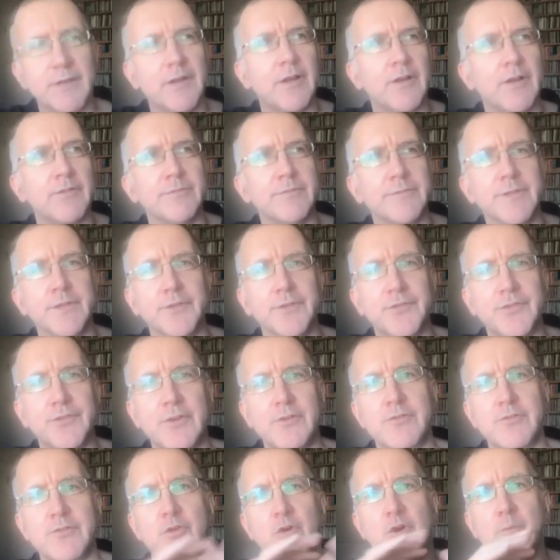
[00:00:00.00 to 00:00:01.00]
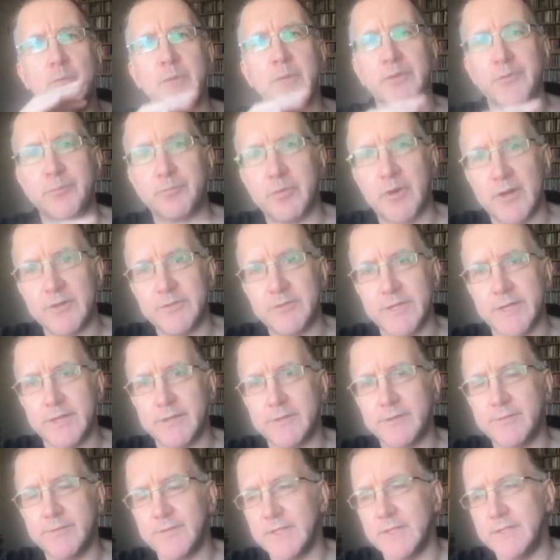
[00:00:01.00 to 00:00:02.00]
of this enormous
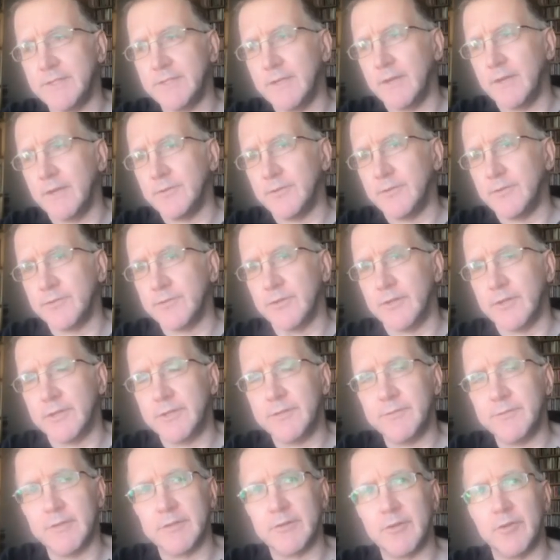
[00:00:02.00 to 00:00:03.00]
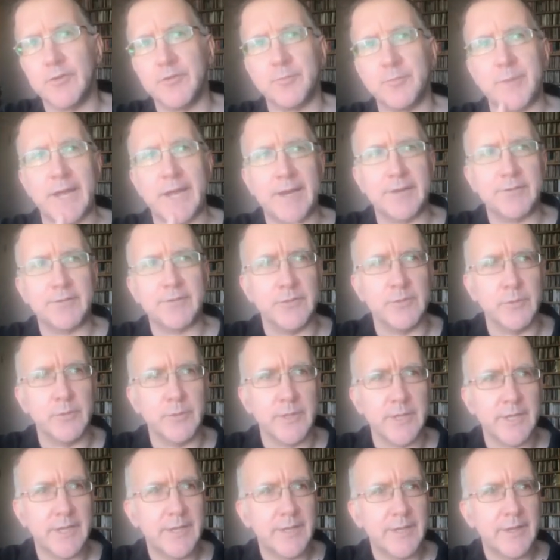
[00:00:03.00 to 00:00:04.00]
project that he undertook that goes back to,
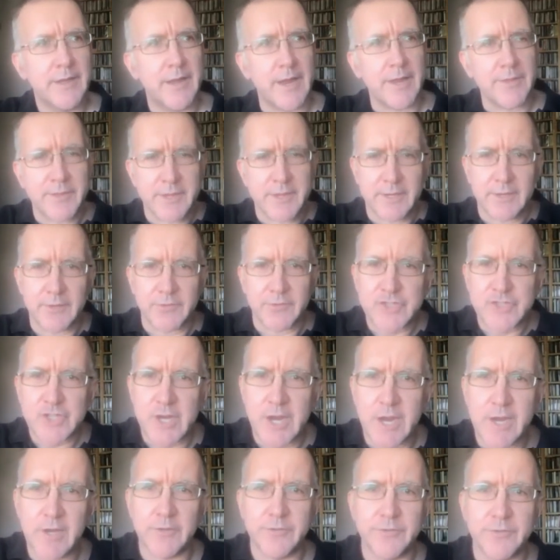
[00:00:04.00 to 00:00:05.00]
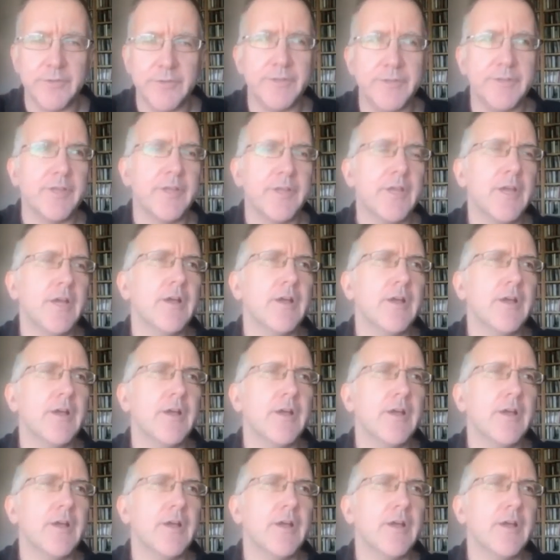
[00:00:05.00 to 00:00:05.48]
I think, his childhood,